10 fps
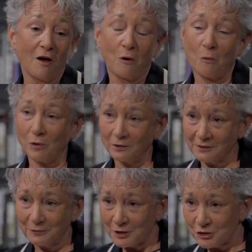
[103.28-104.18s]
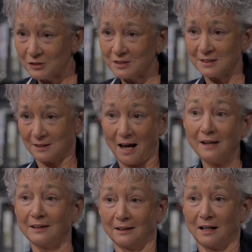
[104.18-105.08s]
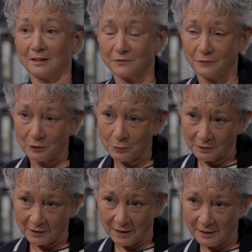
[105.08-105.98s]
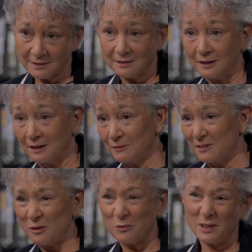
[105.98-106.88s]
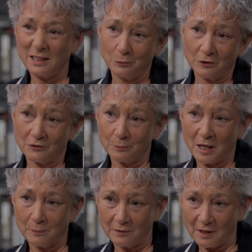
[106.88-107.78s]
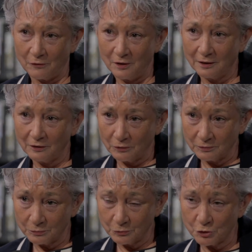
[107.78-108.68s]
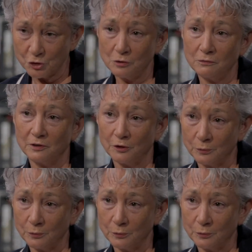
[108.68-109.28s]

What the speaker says: one of the questions that I get asked frequently is they're not really worth the paper they're written on. What's your view?